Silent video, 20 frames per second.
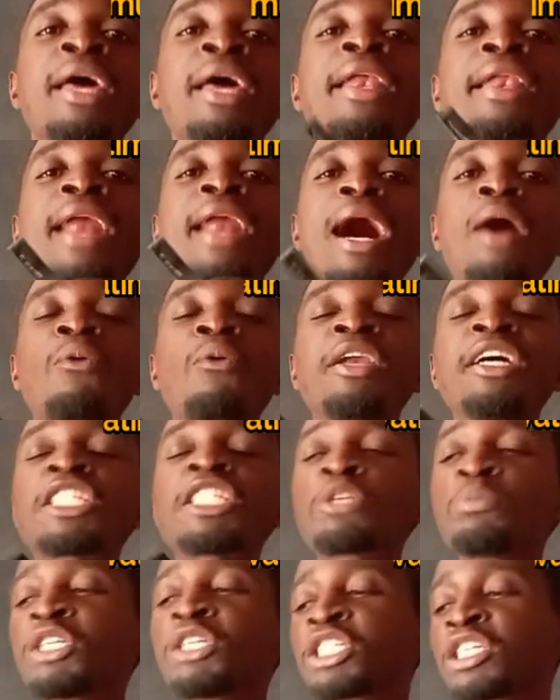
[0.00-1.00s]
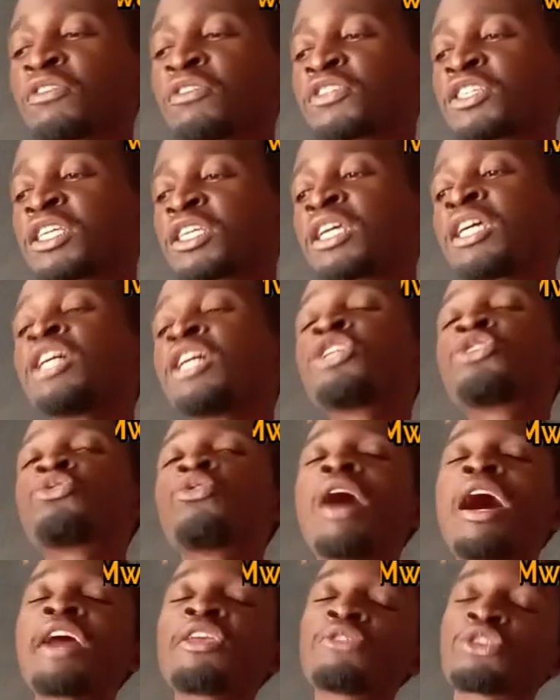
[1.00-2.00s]
Now let me shift
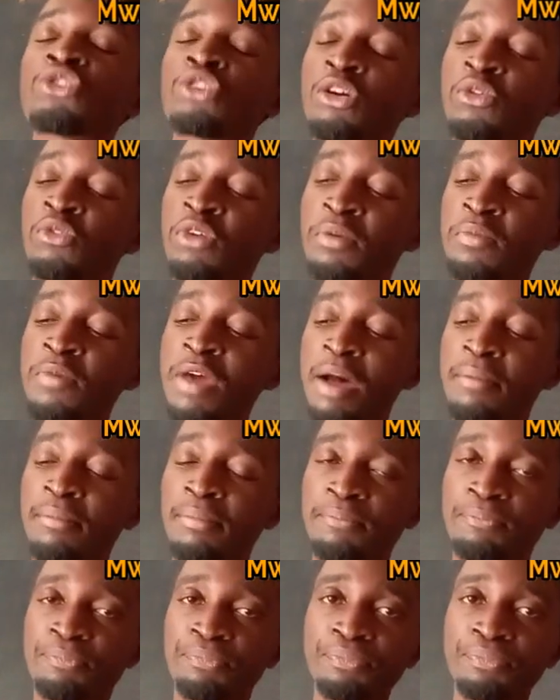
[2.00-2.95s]
to a neutral equilibrium.